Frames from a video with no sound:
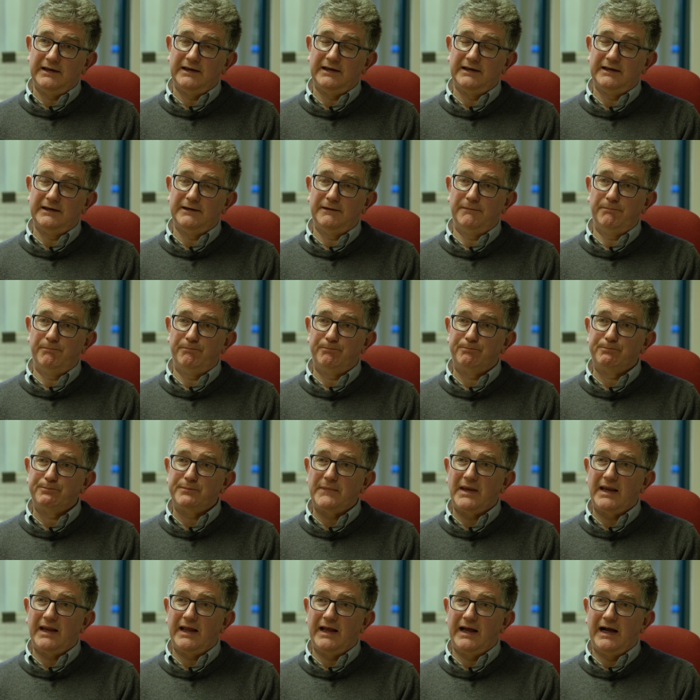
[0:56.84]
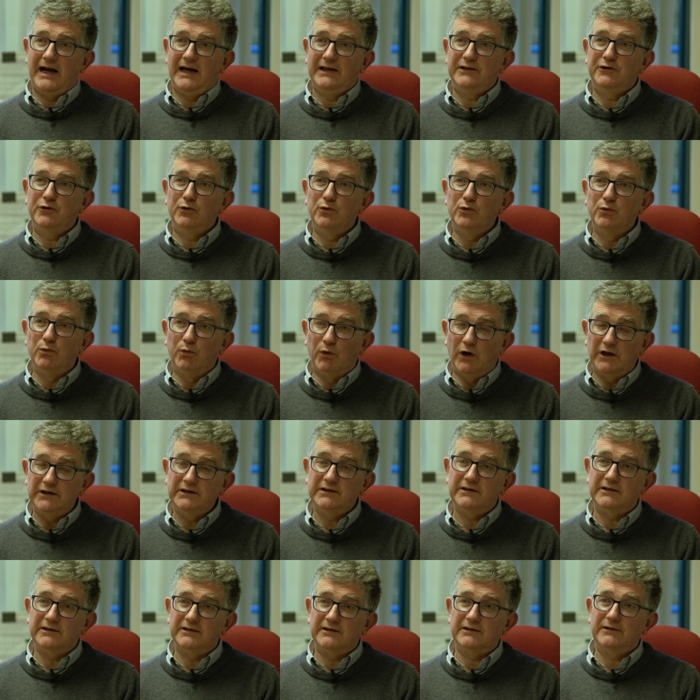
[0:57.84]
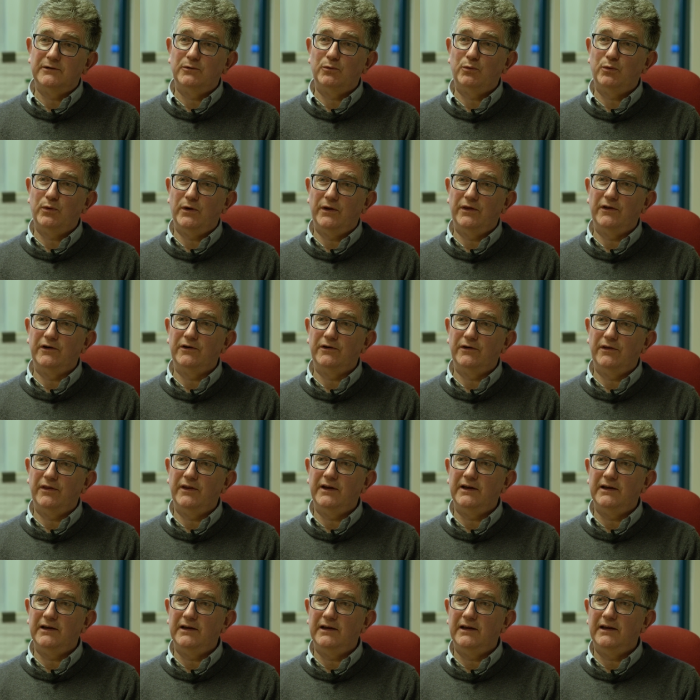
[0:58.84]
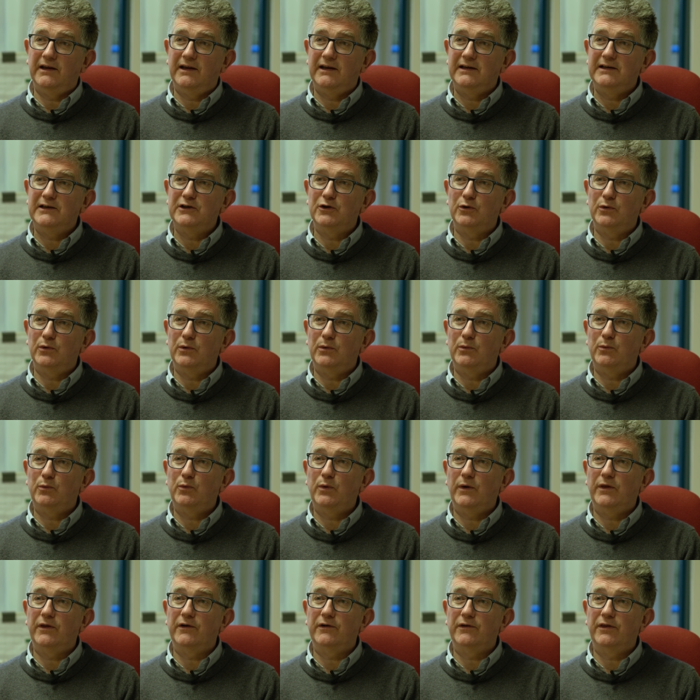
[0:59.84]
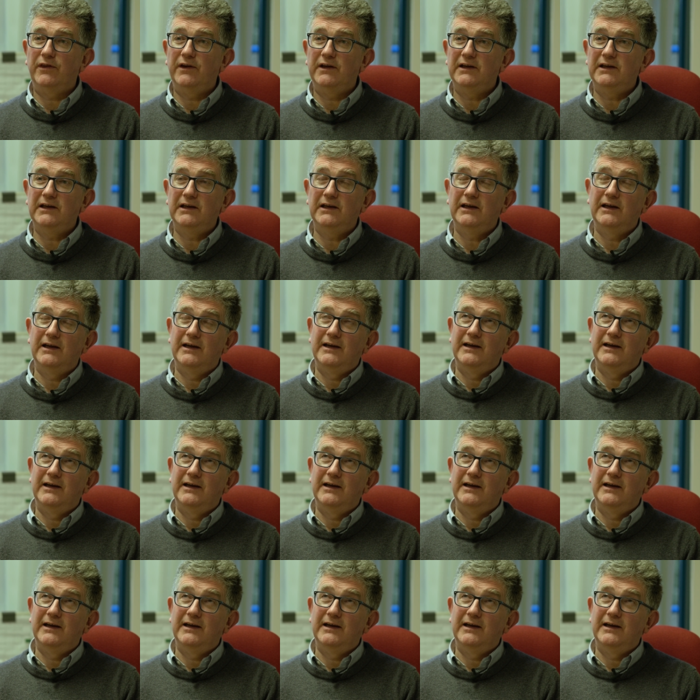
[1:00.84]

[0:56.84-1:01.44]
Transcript: Um, I do wonder whether the, you know, whether the